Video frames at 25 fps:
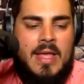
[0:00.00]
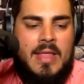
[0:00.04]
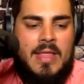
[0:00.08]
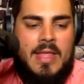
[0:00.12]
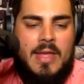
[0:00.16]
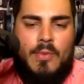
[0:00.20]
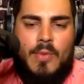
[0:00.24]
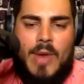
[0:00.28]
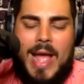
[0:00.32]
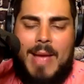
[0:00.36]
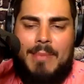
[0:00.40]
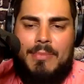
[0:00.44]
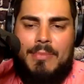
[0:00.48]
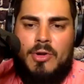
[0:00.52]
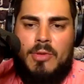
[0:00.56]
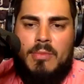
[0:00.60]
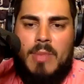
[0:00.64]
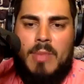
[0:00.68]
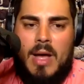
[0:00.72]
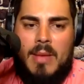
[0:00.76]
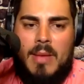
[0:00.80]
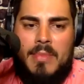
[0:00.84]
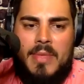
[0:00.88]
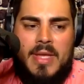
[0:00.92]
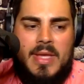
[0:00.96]
wrap their
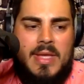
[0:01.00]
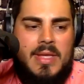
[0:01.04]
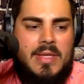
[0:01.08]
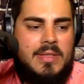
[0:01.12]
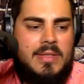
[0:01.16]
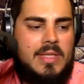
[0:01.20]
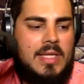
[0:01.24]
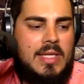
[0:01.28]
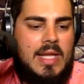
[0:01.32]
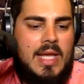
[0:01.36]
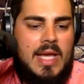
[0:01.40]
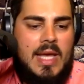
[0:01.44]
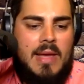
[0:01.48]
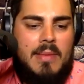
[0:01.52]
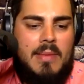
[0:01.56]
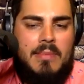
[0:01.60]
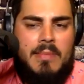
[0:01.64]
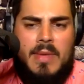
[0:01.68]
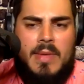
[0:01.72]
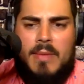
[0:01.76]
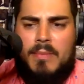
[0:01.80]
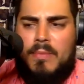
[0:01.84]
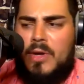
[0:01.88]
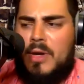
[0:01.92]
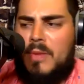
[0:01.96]
mummies and
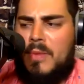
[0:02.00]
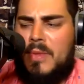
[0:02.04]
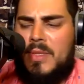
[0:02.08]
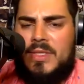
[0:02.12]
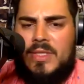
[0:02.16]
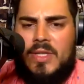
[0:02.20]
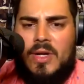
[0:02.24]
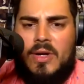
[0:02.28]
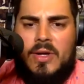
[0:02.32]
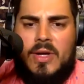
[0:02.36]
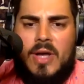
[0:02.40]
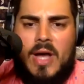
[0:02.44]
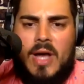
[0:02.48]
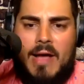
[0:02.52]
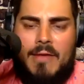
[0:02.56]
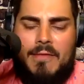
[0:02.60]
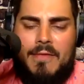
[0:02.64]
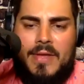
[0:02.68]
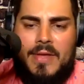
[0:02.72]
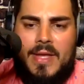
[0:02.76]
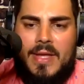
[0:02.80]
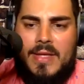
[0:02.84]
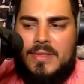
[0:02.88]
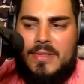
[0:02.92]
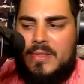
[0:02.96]
put them in
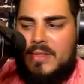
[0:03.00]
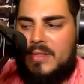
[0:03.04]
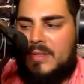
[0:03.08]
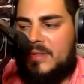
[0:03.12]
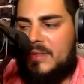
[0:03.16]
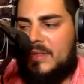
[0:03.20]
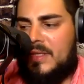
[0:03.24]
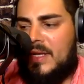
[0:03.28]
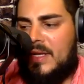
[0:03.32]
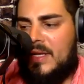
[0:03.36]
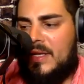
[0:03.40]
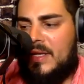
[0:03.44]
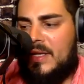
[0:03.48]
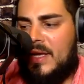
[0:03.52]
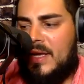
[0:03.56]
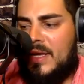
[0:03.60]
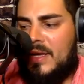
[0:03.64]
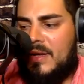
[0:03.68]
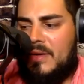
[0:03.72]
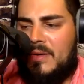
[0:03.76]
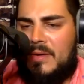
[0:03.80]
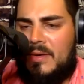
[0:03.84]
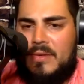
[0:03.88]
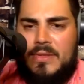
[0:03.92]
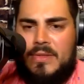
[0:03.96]
sarcophaguses
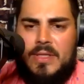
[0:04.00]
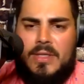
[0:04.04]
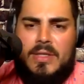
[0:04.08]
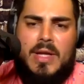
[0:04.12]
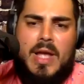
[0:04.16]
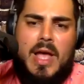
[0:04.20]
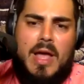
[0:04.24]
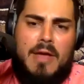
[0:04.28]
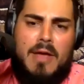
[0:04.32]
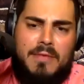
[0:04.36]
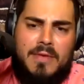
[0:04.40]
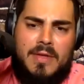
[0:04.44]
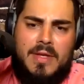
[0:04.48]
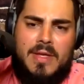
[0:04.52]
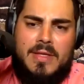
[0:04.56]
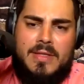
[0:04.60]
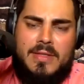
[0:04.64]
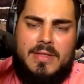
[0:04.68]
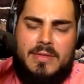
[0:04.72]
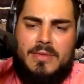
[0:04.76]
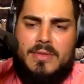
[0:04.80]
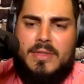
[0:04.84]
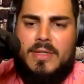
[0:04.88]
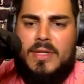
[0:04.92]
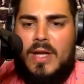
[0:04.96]
and
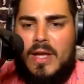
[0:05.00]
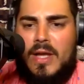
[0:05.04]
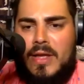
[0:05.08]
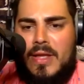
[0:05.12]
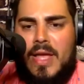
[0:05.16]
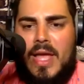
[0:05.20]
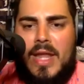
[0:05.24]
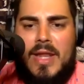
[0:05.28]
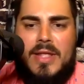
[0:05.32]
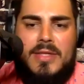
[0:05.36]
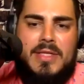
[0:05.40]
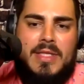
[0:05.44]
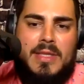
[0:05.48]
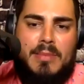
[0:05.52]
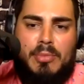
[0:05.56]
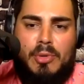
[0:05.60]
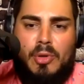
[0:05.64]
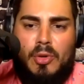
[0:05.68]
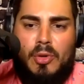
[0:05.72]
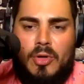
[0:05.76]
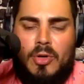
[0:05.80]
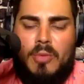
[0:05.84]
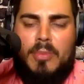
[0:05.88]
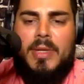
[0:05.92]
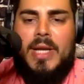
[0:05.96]
sarcophagus or how do you say the
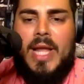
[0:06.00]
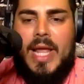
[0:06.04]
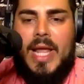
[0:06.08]
plural? But